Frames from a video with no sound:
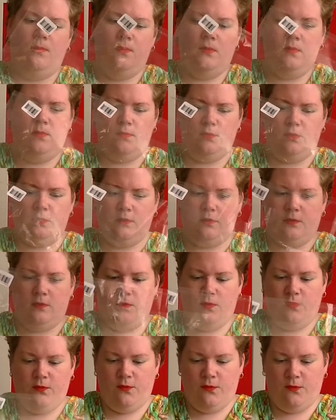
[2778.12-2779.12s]
We'll just
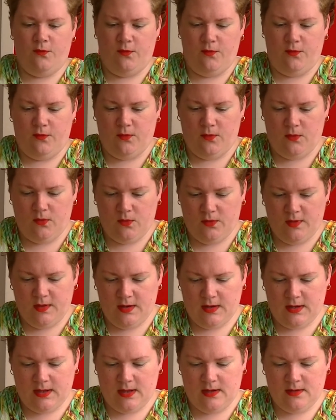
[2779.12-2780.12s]
fold it
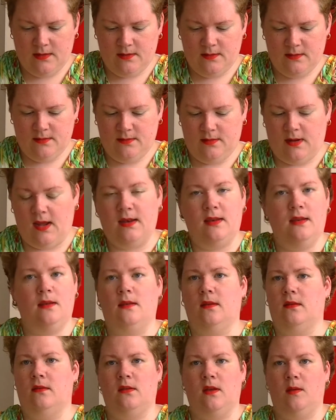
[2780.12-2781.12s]
again. I did
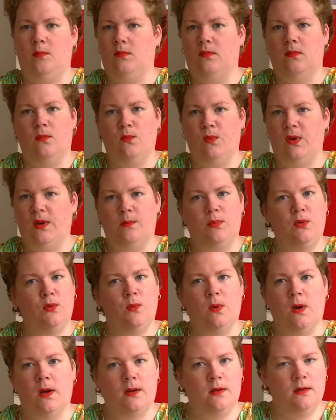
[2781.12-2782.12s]
the same with a blue
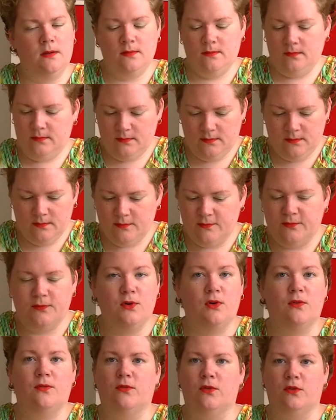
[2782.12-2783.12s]
one
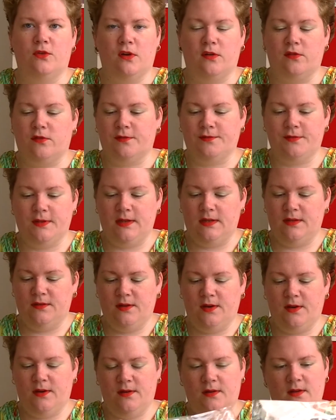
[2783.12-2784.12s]
for photography,
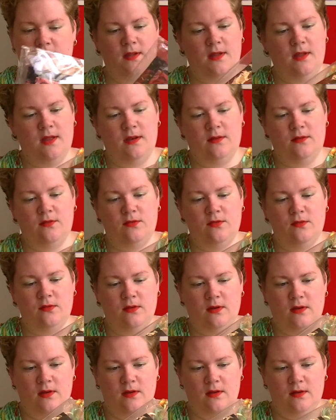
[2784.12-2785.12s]
and
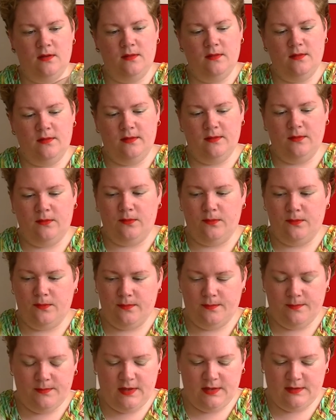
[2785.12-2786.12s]

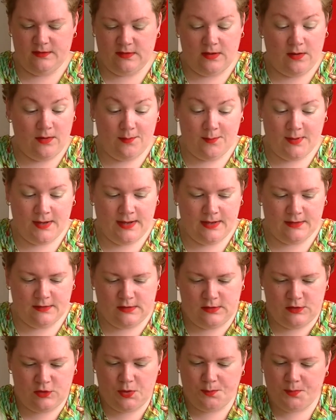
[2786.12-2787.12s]
it's now in my
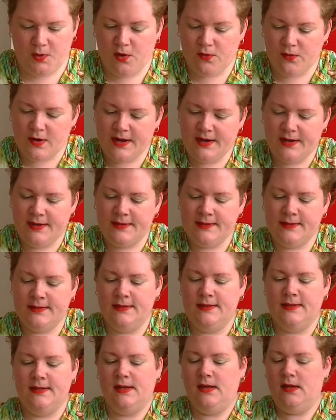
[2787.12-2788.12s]
Etsy shop already.
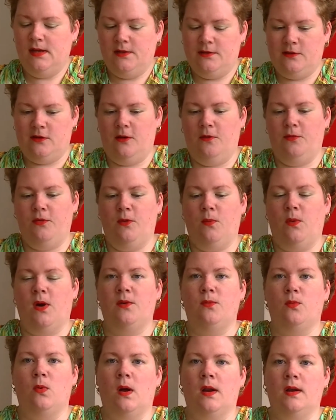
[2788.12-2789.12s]
So if you
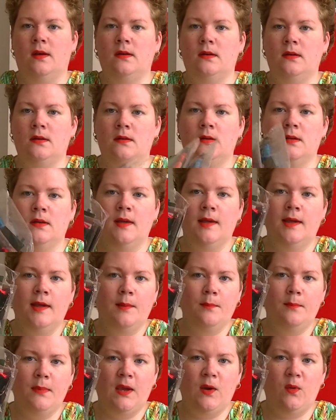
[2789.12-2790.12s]
want one,
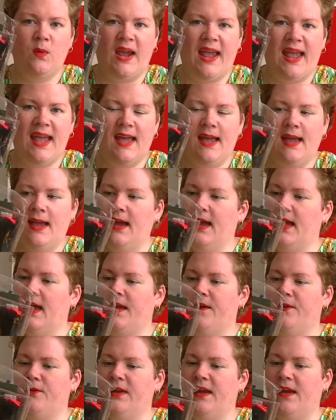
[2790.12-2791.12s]
be quick.
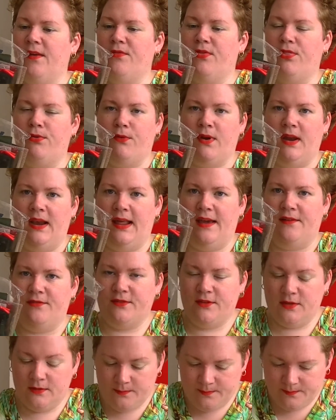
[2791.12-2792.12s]
I only have 3
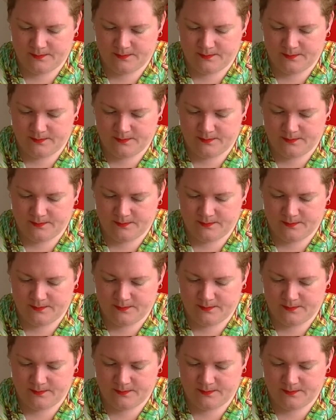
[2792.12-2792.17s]
left.